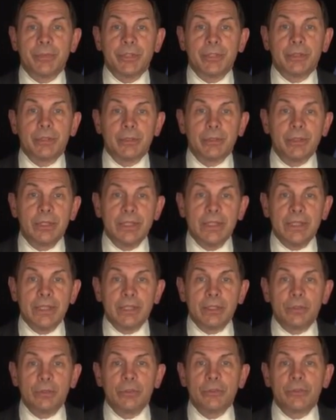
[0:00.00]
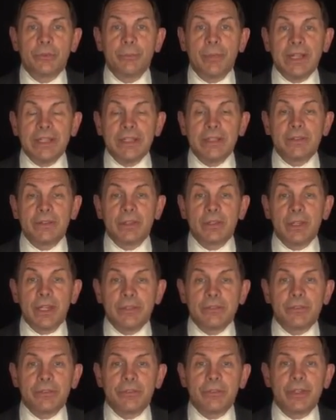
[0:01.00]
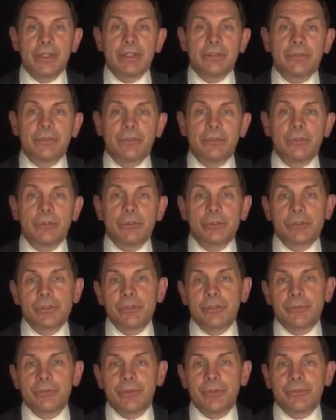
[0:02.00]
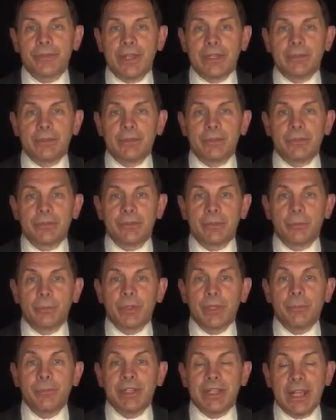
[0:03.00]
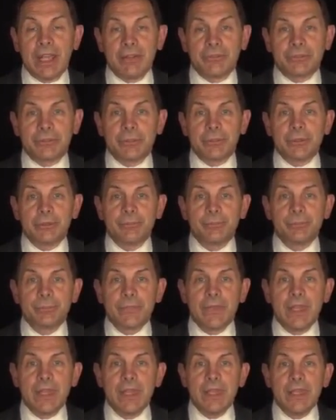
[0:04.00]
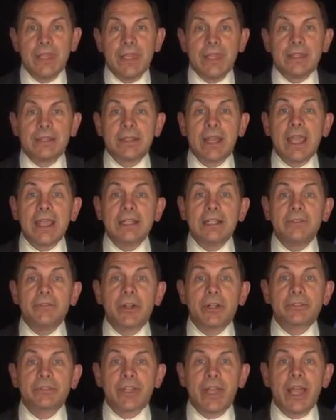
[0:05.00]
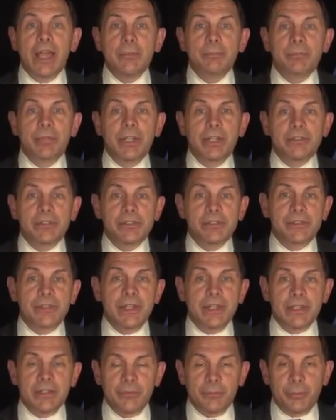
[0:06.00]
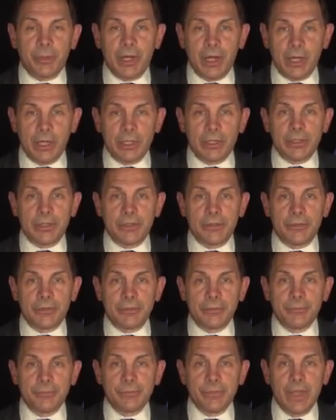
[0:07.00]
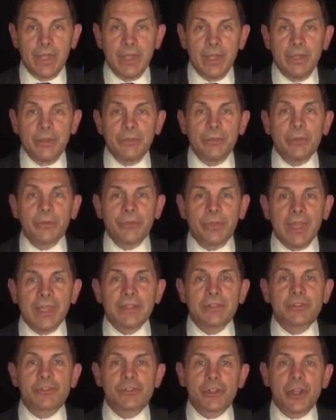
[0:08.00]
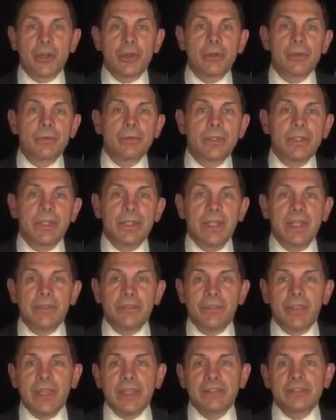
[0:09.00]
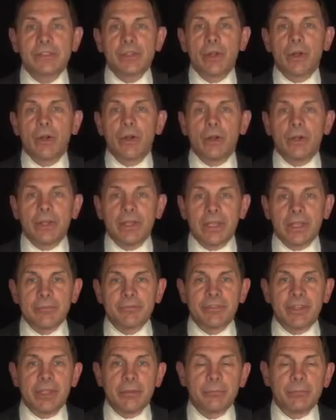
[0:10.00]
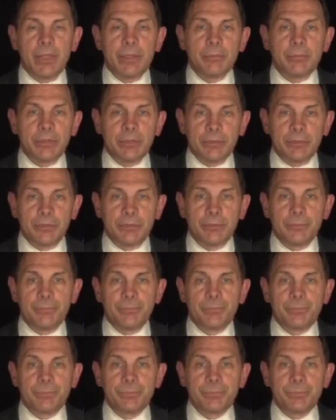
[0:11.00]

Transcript: bill includes many of the legislative solutions for veterans that we've been after, and nine of our top legislative priorities. So thanks, Joe, and thanks to all AMVET members.